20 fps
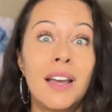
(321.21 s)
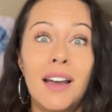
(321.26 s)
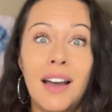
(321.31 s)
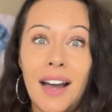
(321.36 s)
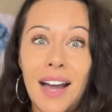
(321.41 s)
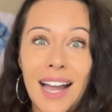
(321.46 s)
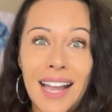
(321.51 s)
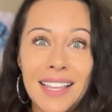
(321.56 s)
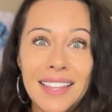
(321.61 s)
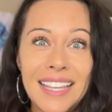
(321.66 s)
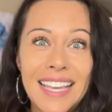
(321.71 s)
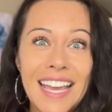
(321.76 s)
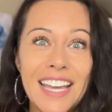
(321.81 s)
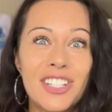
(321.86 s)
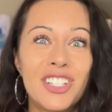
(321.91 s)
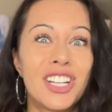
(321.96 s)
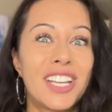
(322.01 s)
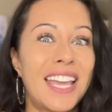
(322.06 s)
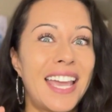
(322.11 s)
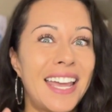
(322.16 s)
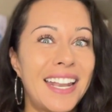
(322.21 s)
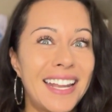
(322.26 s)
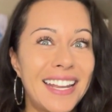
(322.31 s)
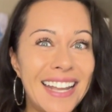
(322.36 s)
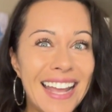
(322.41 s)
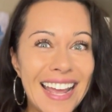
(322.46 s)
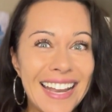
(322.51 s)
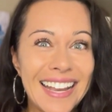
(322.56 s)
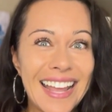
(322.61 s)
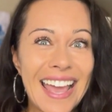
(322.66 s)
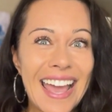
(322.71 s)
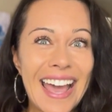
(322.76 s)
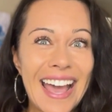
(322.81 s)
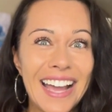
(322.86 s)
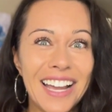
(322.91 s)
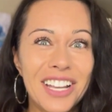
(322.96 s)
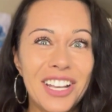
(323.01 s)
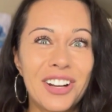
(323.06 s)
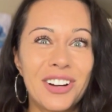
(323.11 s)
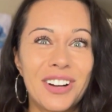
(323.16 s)
highly educated, and
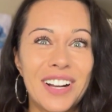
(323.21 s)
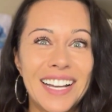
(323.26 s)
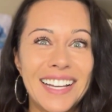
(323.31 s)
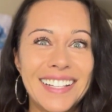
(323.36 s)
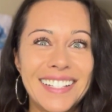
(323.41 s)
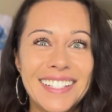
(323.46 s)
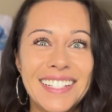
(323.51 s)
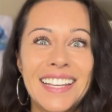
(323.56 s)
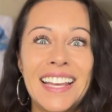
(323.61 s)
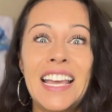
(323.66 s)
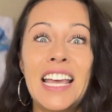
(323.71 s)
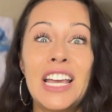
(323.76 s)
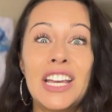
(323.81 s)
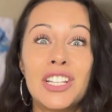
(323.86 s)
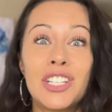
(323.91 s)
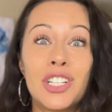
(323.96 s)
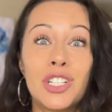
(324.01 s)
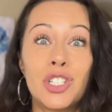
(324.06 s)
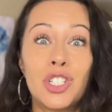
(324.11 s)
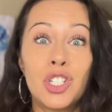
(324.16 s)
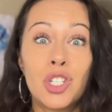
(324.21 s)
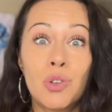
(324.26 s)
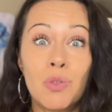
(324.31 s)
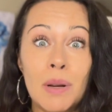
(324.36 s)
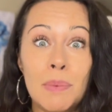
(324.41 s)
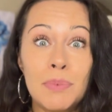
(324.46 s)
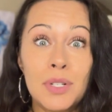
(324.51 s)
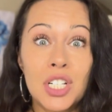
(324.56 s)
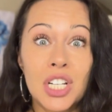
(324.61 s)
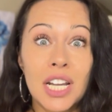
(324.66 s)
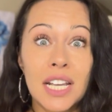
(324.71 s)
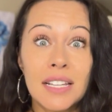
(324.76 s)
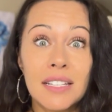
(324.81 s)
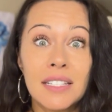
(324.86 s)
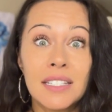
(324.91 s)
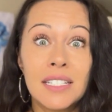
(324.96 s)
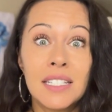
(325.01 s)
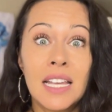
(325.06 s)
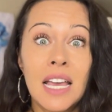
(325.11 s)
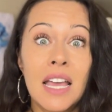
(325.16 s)
accurate
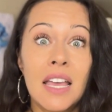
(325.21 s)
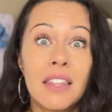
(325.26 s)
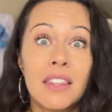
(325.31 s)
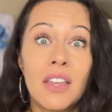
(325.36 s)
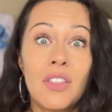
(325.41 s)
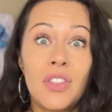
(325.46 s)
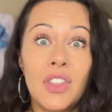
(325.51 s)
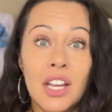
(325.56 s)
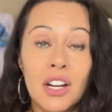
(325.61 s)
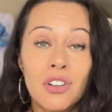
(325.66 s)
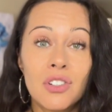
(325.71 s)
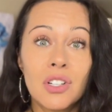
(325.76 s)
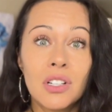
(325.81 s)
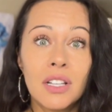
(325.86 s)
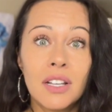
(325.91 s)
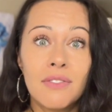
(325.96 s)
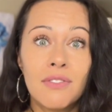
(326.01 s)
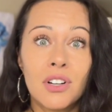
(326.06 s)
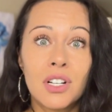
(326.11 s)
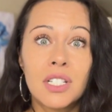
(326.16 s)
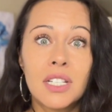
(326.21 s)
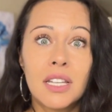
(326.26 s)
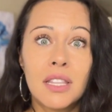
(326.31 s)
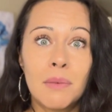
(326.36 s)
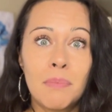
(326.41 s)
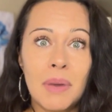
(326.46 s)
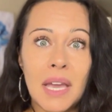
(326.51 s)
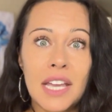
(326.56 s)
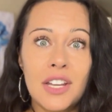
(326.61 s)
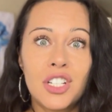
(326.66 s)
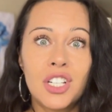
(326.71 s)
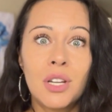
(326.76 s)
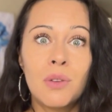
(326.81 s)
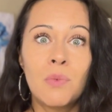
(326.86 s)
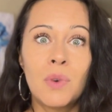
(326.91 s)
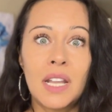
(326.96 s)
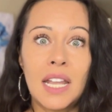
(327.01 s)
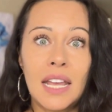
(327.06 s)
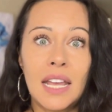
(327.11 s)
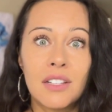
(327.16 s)
descriptions that they're delivering to the patient
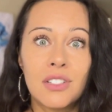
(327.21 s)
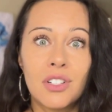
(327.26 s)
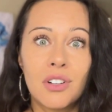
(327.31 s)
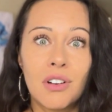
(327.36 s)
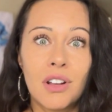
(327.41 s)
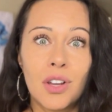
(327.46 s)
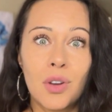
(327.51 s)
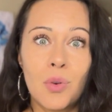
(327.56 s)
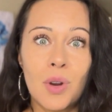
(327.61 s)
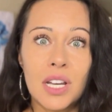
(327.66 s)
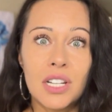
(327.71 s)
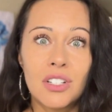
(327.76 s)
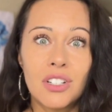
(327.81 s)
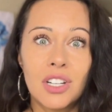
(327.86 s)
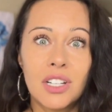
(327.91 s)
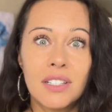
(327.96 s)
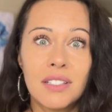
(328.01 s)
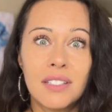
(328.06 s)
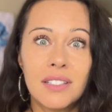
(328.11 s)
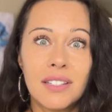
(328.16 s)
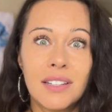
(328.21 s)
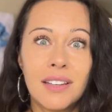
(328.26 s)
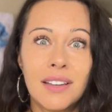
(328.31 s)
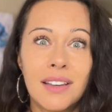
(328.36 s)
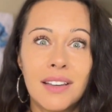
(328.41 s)
when answering questions.